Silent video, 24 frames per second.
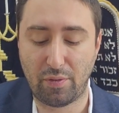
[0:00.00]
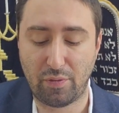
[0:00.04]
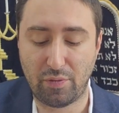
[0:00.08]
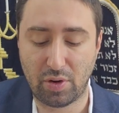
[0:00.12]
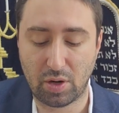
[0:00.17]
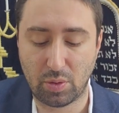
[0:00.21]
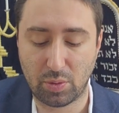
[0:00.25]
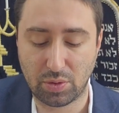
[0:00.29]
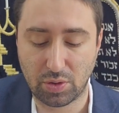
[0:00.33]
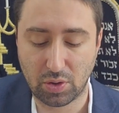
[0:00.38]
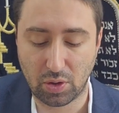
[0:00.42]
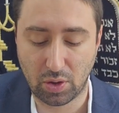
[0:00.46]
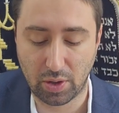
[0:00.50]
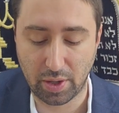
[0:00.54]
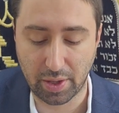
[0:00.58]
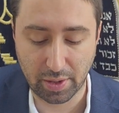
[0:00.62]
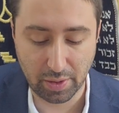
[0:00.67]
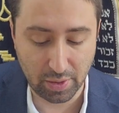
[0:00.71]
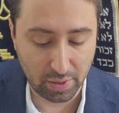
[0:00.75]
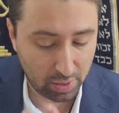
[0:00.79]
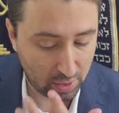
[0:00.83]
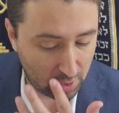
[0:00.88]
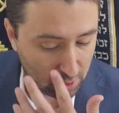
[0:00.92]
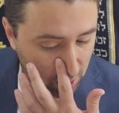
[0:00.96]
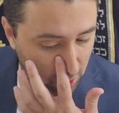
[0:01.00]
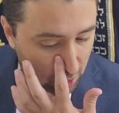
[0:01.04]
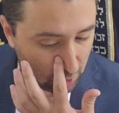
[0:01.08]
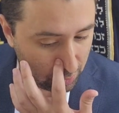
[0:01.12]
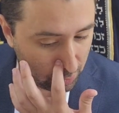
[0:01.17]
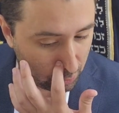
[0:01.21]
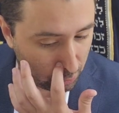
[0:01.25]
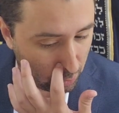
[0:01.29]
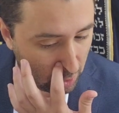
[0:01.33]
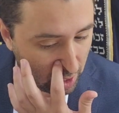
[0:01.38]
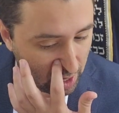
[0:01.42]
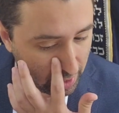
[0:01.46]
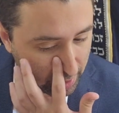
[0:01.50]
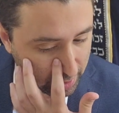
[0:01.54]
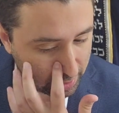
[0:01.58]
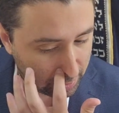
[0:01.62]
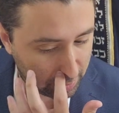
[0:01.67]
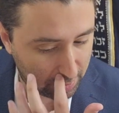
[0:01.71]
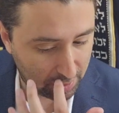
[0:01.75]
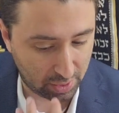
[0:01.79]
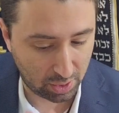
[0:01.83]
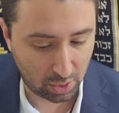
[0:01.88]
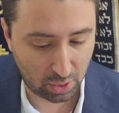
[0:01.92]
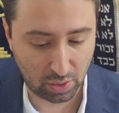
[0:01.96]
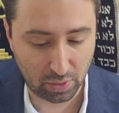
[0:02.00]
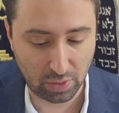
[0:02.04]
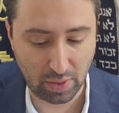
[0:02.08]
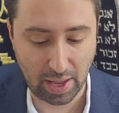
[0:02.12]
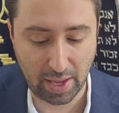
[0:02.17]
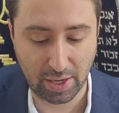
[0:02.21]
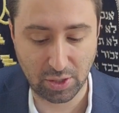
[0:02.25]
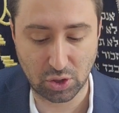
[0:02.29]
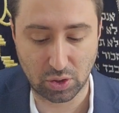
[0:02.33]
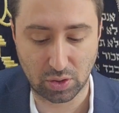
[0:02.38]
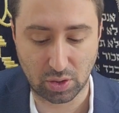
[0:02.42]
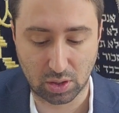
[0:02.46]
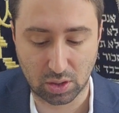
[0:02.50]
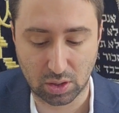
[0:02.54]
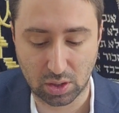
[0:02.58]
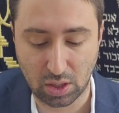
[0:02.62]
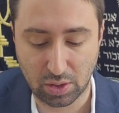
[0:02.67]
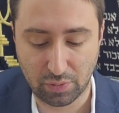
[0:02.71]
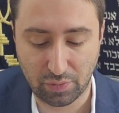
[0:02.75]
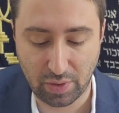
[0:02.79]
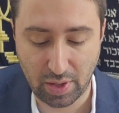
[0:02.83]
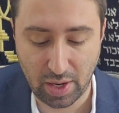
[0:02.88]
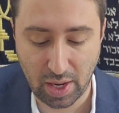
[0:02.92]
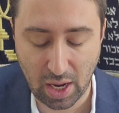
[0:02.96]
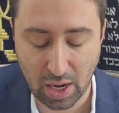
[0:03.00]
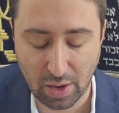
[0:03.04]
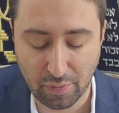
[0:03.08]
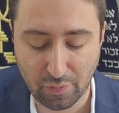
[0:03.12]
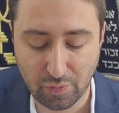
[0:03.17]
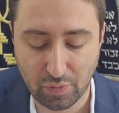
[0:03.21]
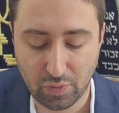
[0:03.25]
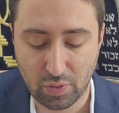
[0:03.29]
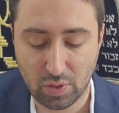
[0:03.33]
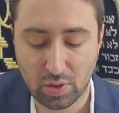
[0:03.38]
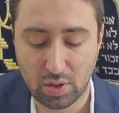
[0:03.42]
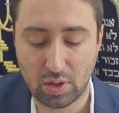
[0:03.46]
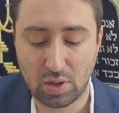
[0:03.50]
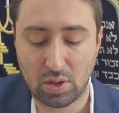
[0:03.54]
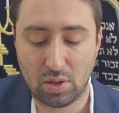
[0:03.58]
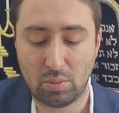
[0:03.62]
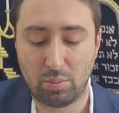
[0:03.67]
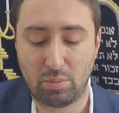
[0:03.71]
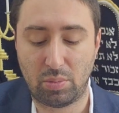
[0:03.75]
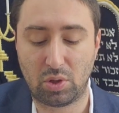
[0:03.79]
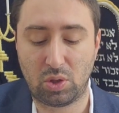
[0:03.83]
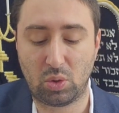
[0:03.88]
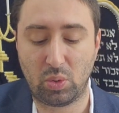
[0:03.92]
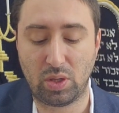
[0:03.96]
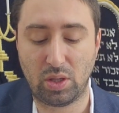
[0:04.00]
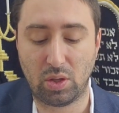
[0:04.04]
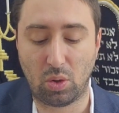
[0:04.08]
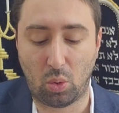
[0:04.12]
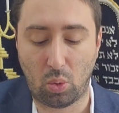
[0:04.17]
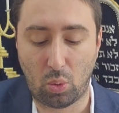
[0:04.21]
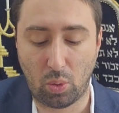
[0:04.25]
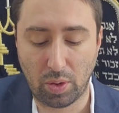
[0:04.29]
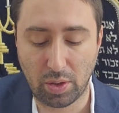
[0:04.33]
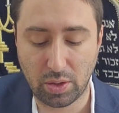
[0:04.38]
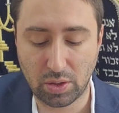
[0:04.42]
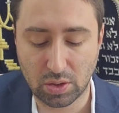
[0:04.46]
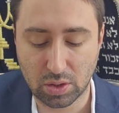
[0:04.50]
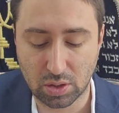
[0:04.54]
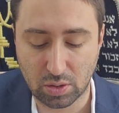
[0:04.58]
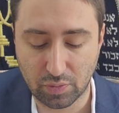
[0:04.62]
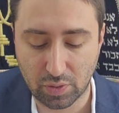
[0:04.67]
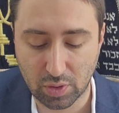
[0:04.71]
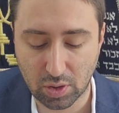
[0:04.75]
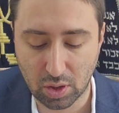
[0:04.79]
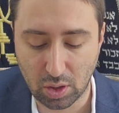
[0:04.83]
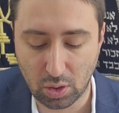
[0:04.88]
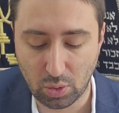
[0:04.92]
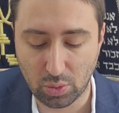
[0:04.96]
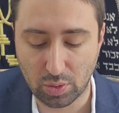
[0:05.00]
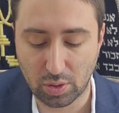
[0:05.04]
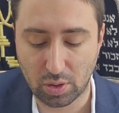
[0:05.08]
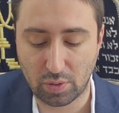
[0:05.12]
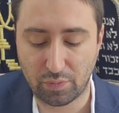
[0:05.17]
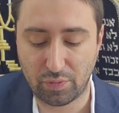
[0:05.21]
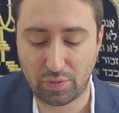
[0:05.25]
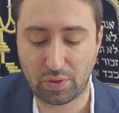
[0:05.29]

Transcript: it he would tie on the rock near the edge of the cliff, and half between the horns of the goat.